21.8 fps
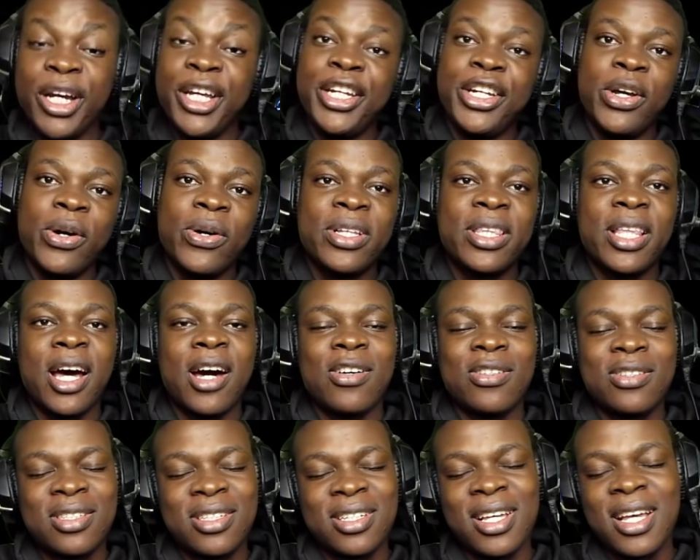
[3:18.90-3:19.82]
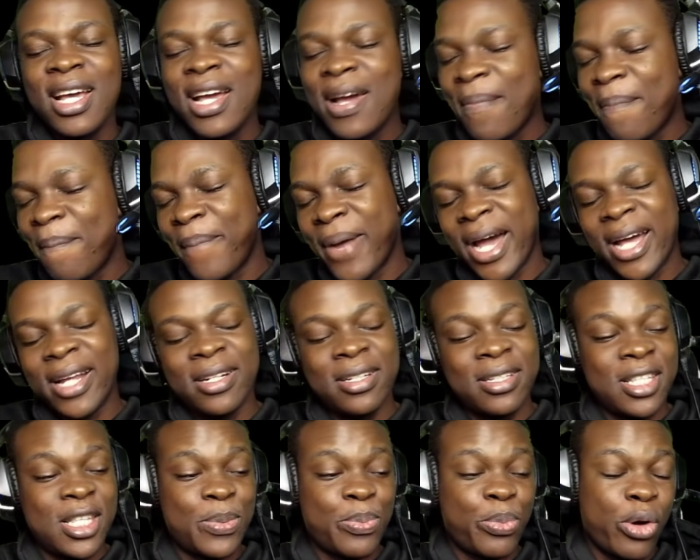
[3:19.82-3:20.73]
he ducked out. Man
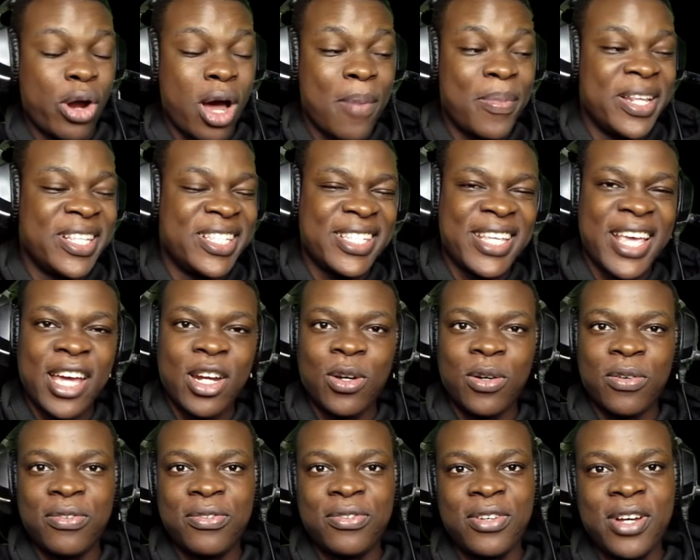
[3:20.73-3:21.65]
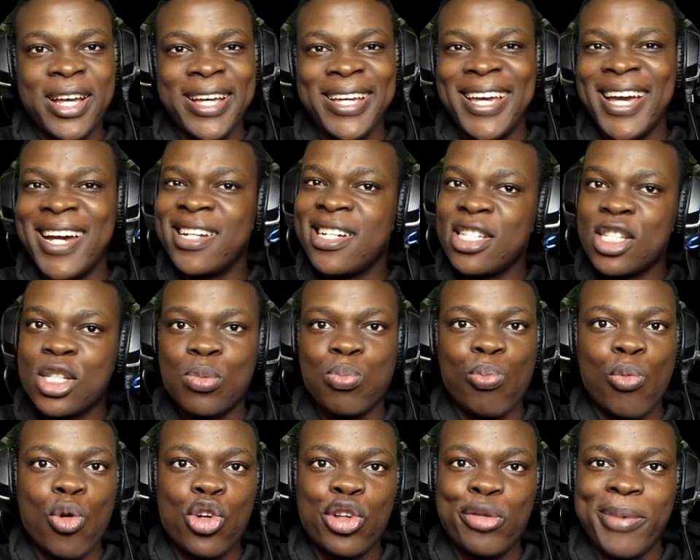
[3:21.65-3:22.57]
is probably scared of getting
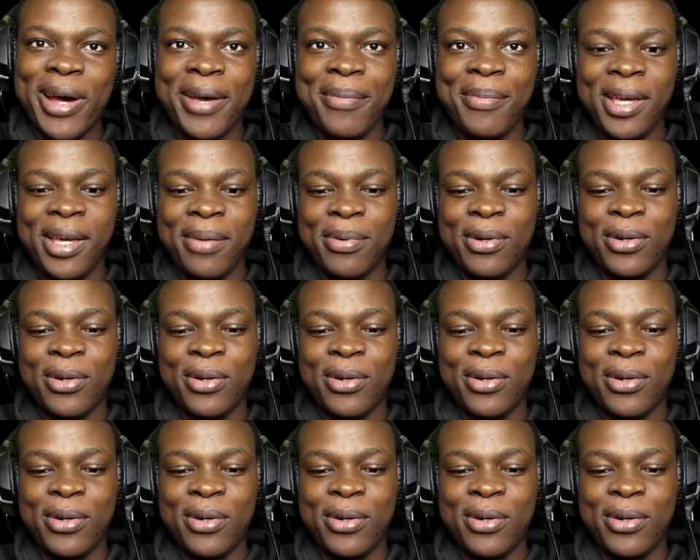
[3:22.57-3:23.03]
smoked by me.